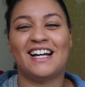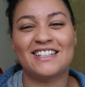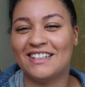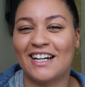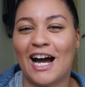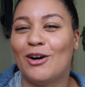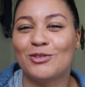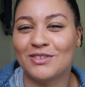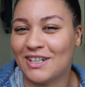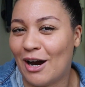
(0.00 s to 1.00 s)
That's not
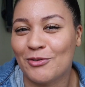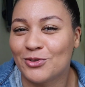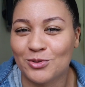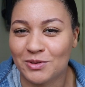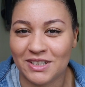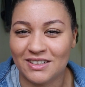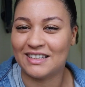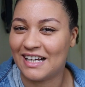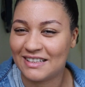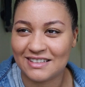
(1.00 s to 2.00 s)
how, how you do it.
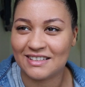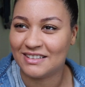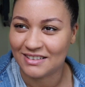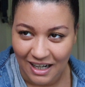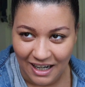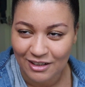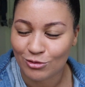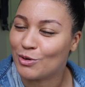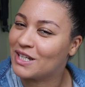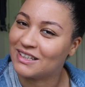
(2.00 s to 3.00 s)
That's
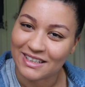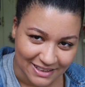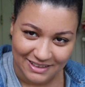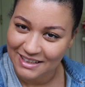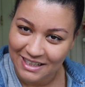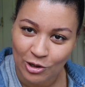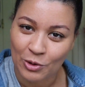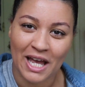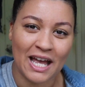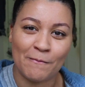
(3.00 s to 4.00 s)
not realistic,
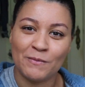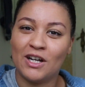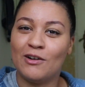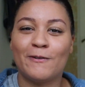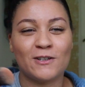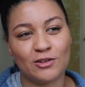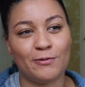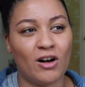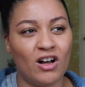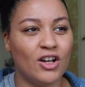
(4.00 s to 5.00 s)
okay? First
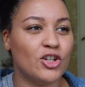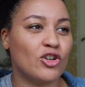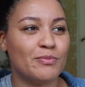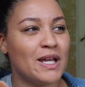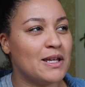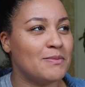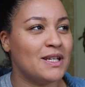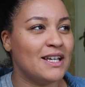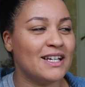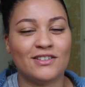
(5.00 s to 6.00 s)
of all, your
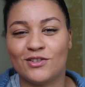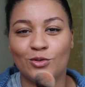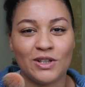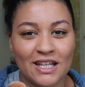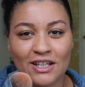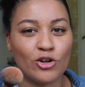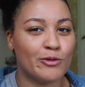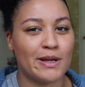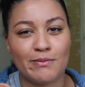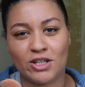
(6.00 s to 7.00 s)
baby is unique.
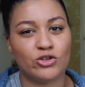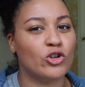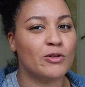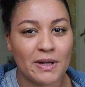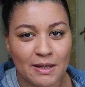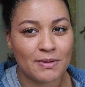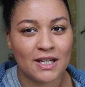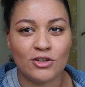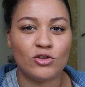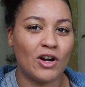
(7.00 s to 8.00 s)
Your baby is your baby.
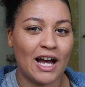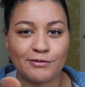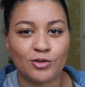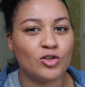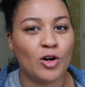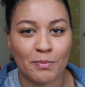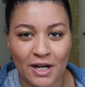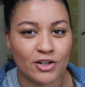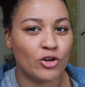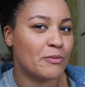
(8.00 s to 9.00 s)
You don't have to
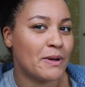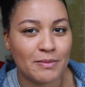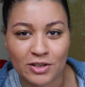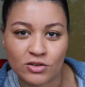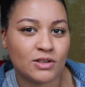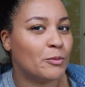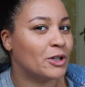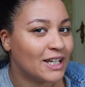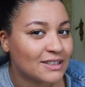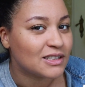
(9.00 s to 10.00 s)
compare your baby to
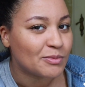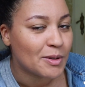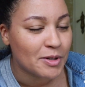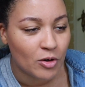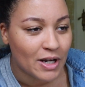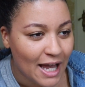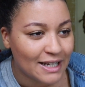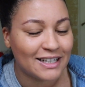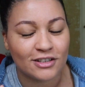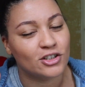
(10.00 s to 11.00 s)
someone else's baby,
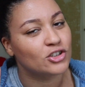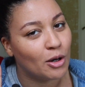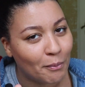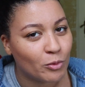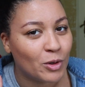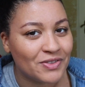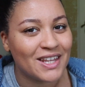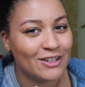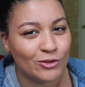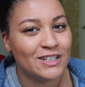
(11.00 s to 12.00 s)
okay? That's the number one
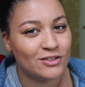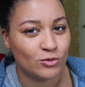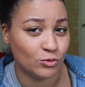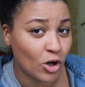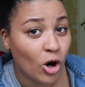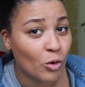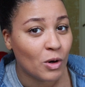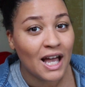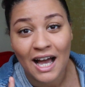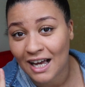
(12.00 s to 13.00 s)
thing you need to
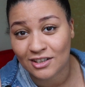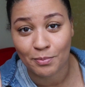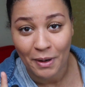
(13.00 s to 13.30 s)
know as a